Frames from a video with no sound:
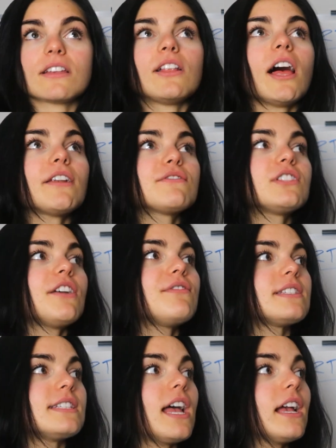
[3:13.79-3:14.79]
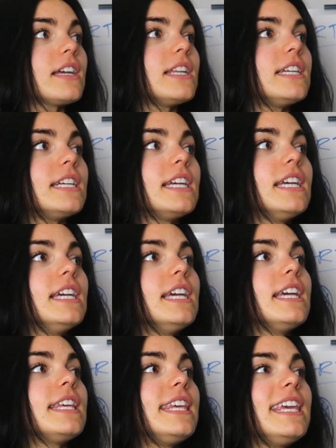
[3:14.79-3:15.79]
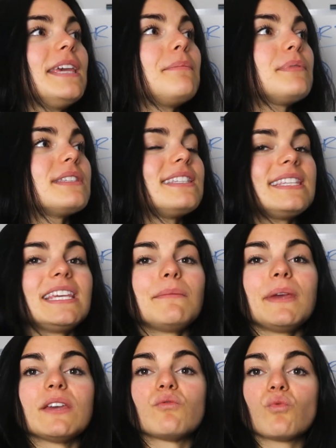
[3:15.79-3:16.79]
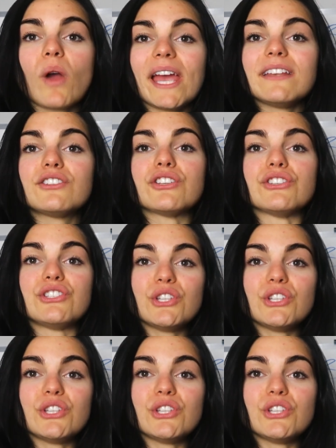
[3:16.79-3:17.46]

A lot of stuff is not gonna keep seeming right to